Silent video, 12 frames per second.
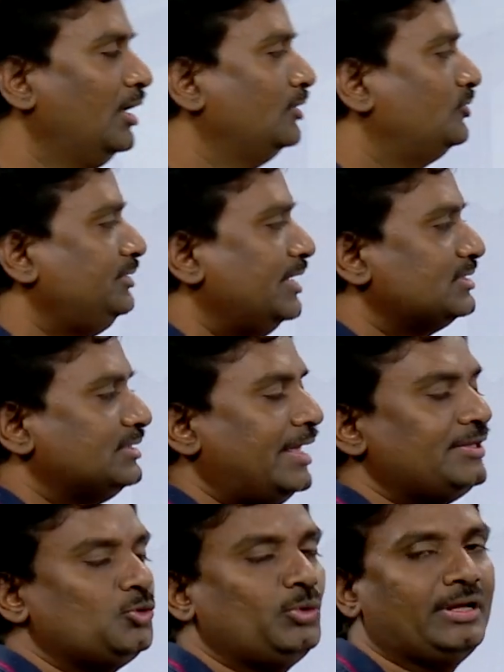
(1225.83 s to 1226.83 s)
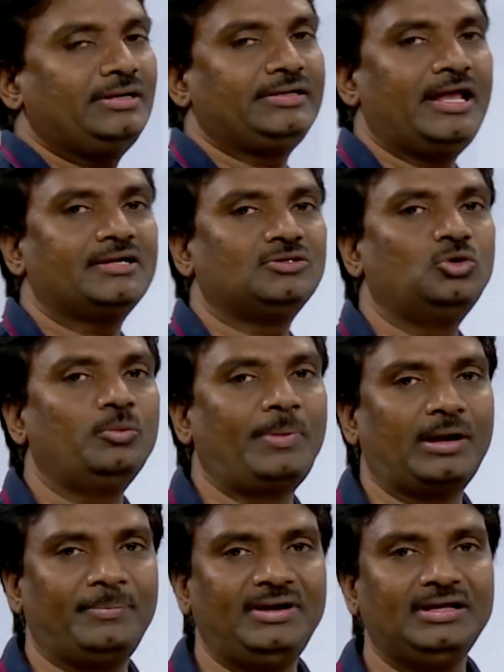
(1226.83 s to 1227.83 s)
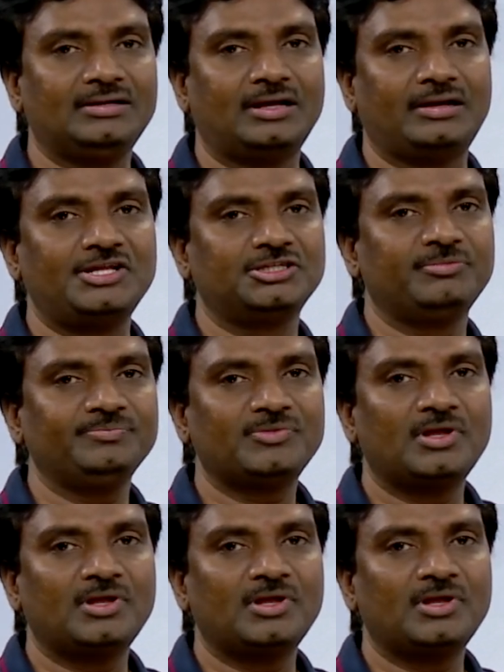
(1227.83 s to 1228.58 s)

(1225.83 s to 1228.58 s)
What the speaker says: So just like you can take two perpendicular lines,